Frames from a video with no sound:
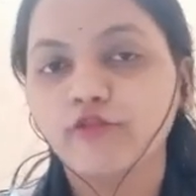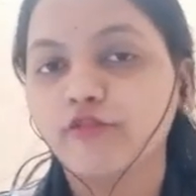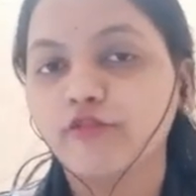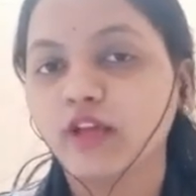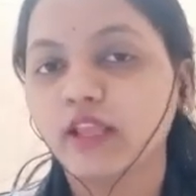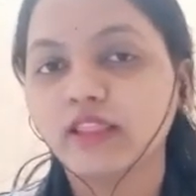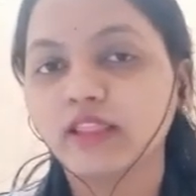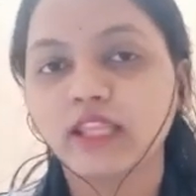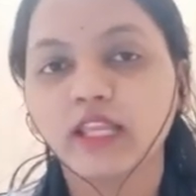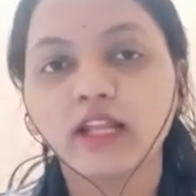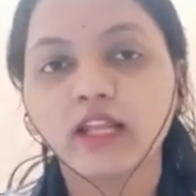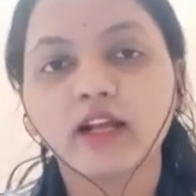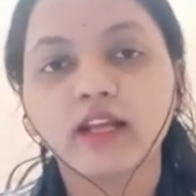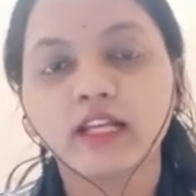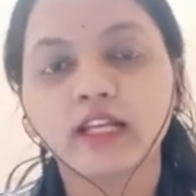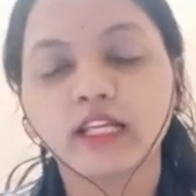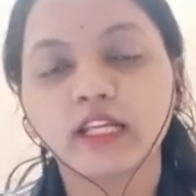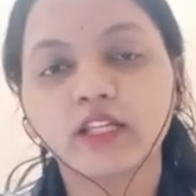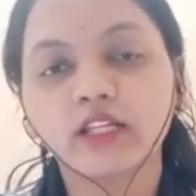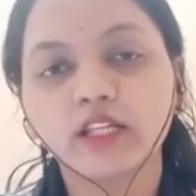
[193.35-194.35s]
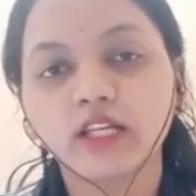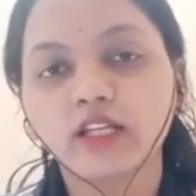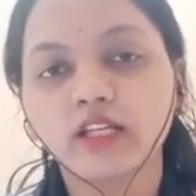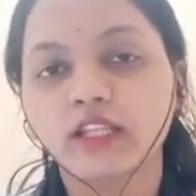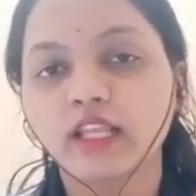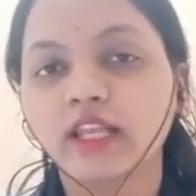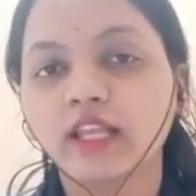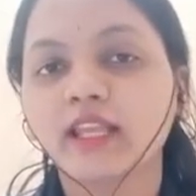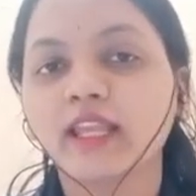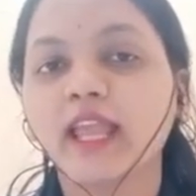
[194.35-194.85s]
When they are
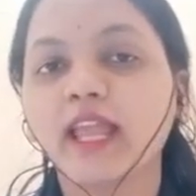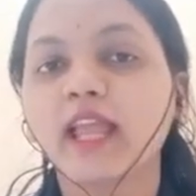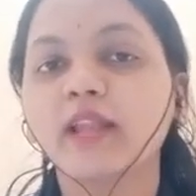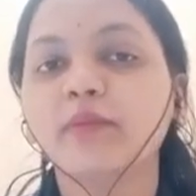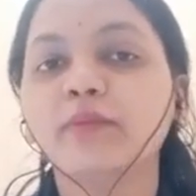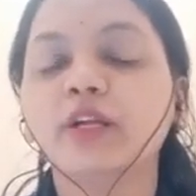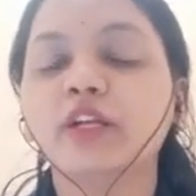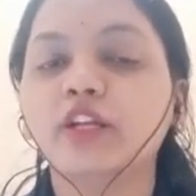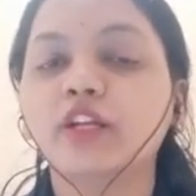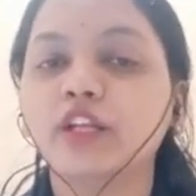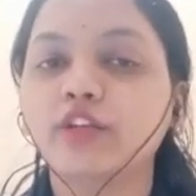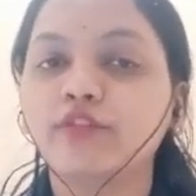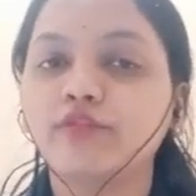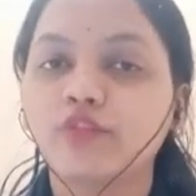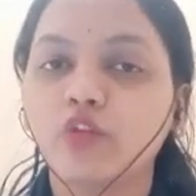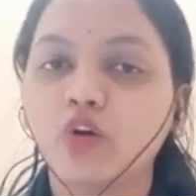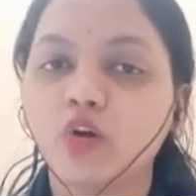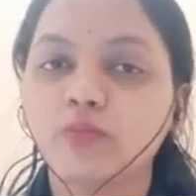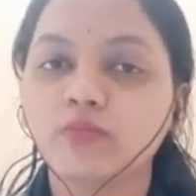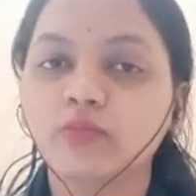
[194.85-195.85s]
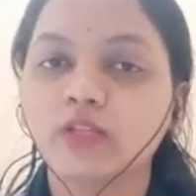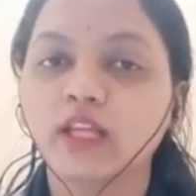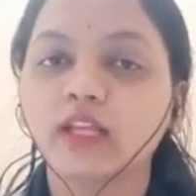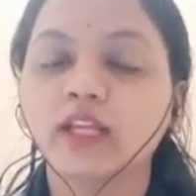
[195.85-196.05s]
heated, they can be deformed,